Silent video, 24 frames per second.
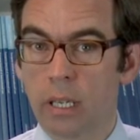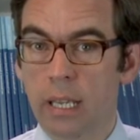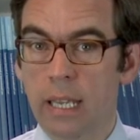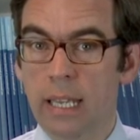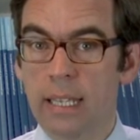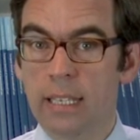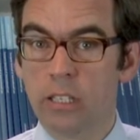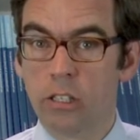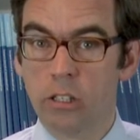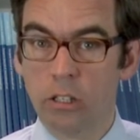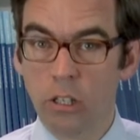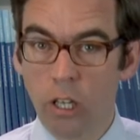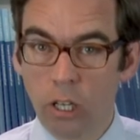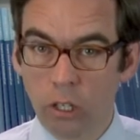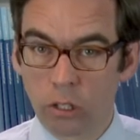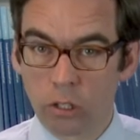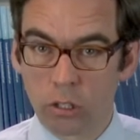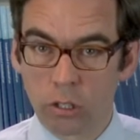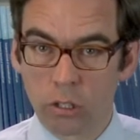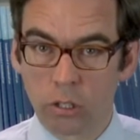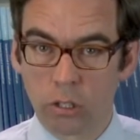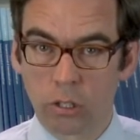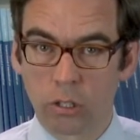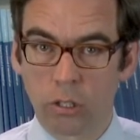is
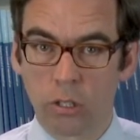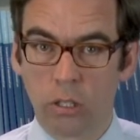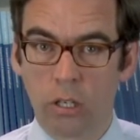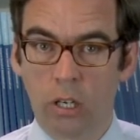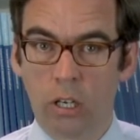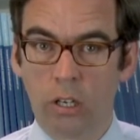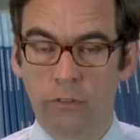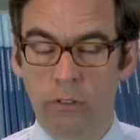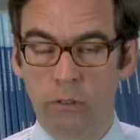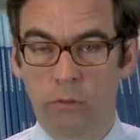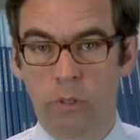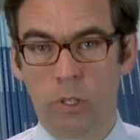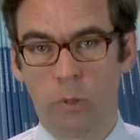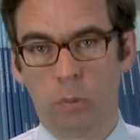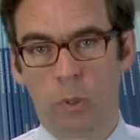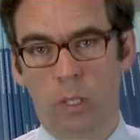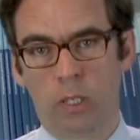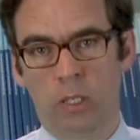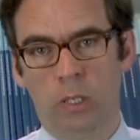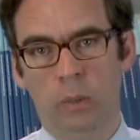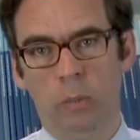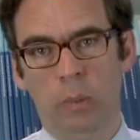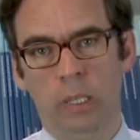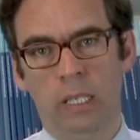not of the
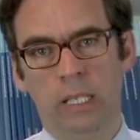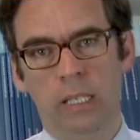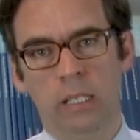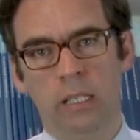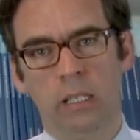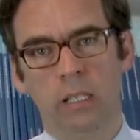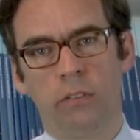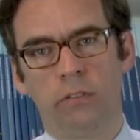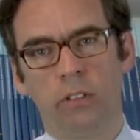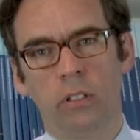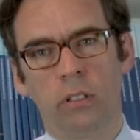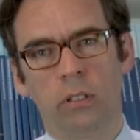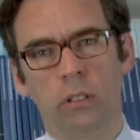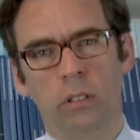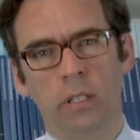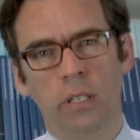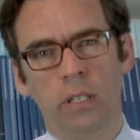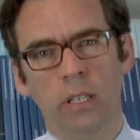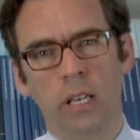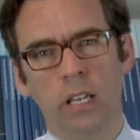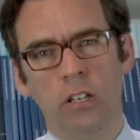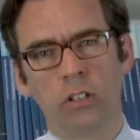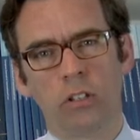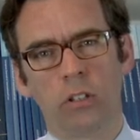responsibility of the
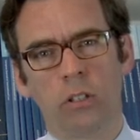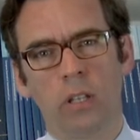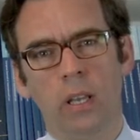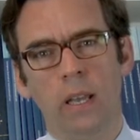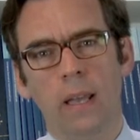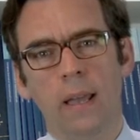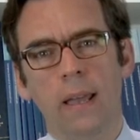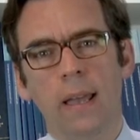organization.